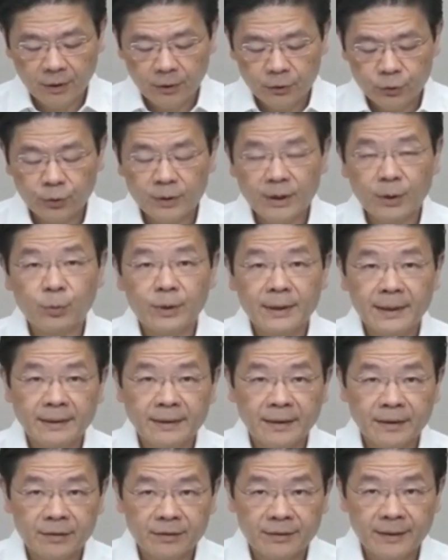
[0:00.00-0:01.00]
so that we can
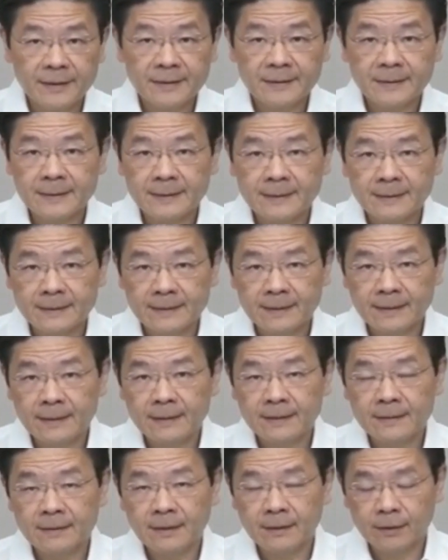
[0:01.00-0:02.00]
address
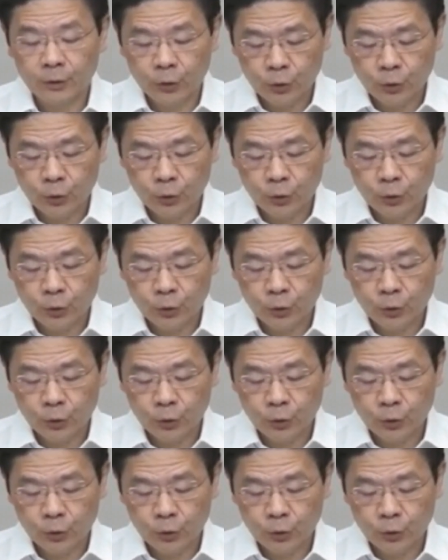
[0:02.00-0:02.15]
concerns and